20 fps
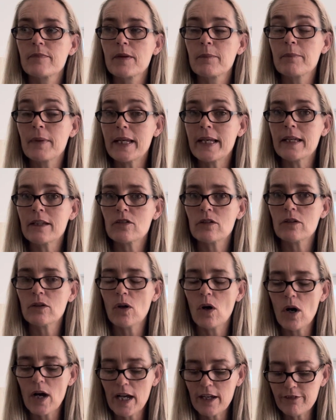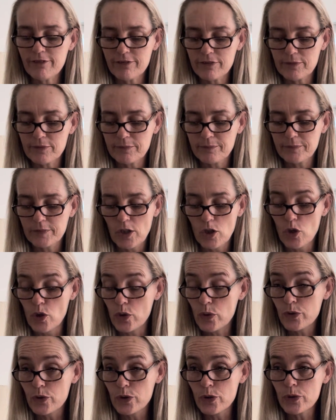meaning to life,
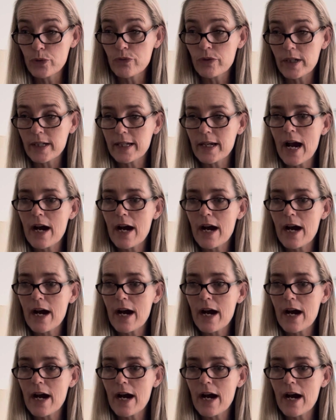who you really